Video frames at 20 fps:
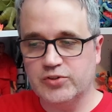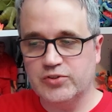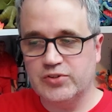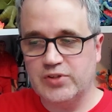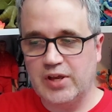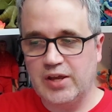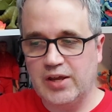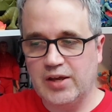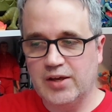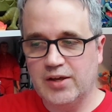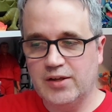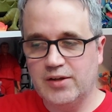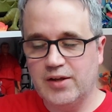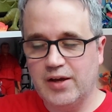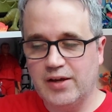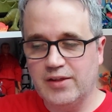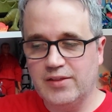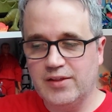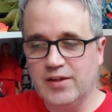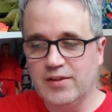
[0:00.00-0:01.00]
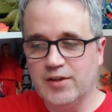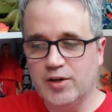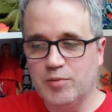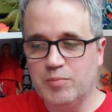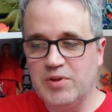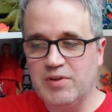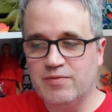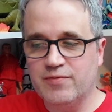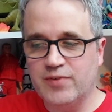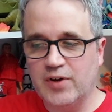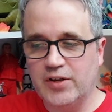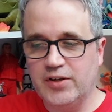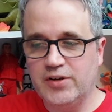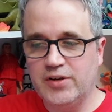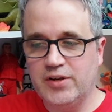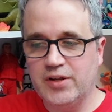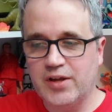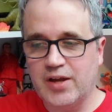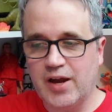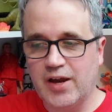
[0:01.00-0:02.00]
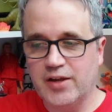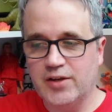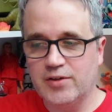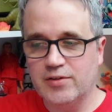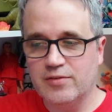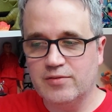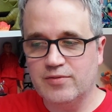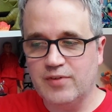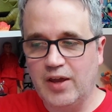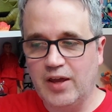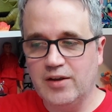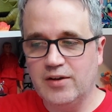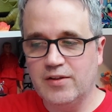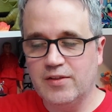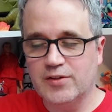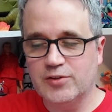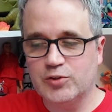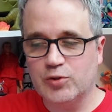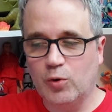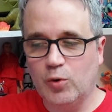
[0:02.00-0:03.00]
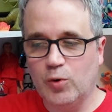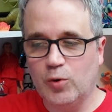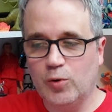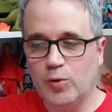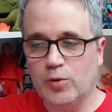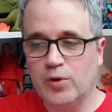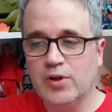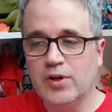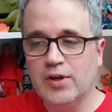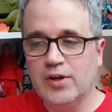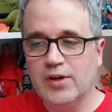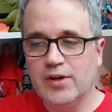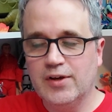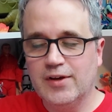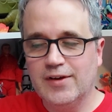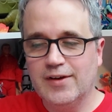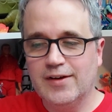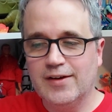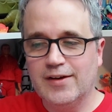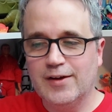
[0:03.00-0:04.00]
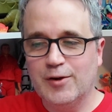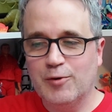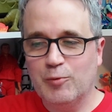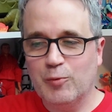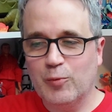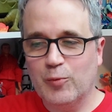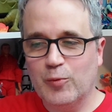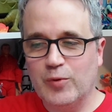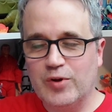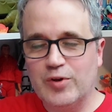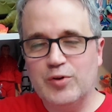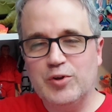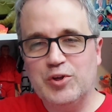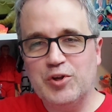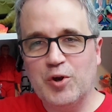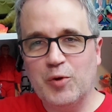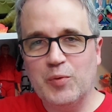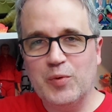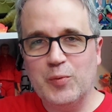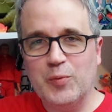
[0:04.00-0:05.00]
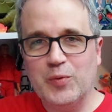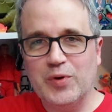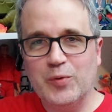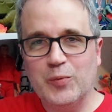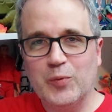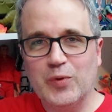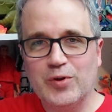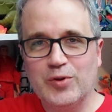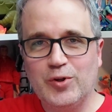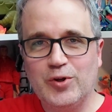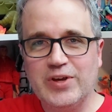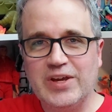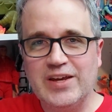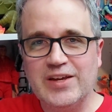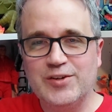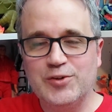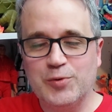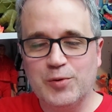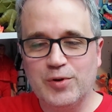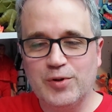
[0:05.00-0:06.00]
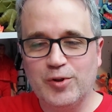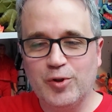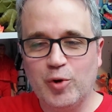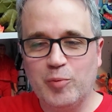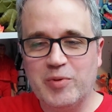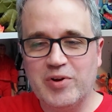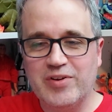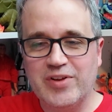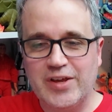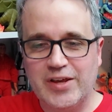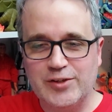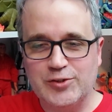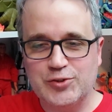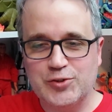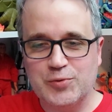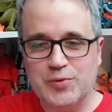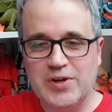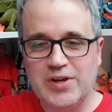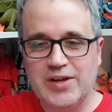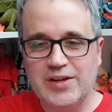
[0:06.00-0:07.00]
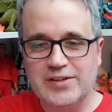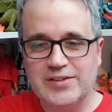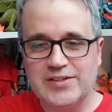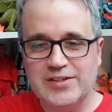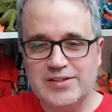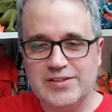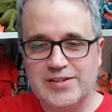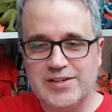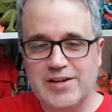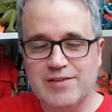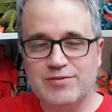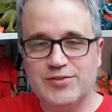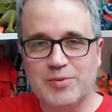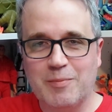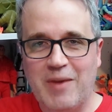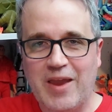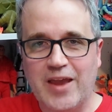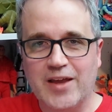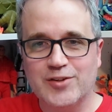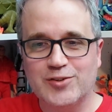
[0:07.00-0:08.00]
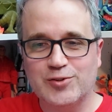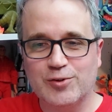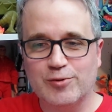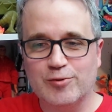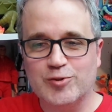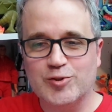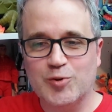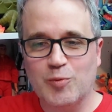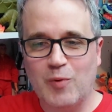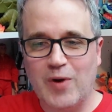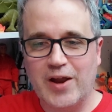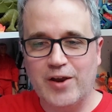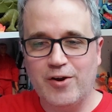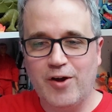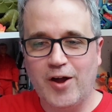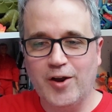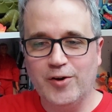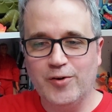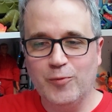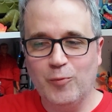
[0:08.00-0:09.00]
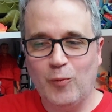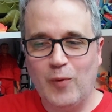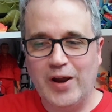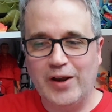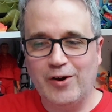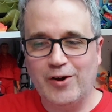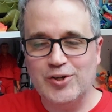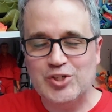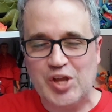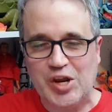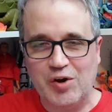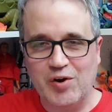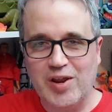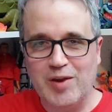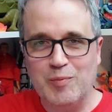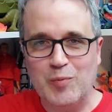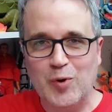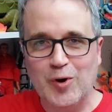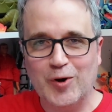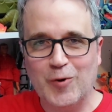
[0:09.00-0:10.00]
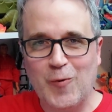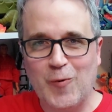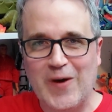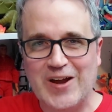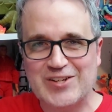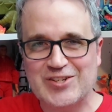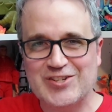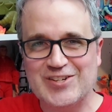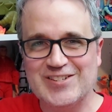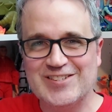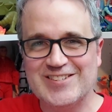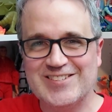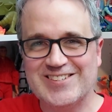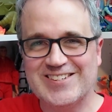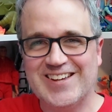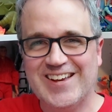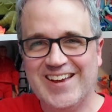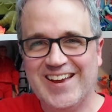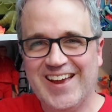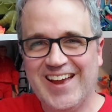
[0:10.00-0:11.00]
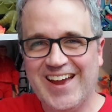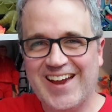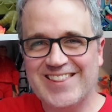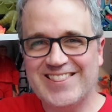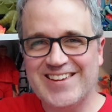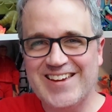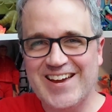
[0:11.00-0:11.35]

And I think that it'd be fun to kind of end this whole... You know, we're looking into a little bit of history to give some answers, so why not generate more questions at the end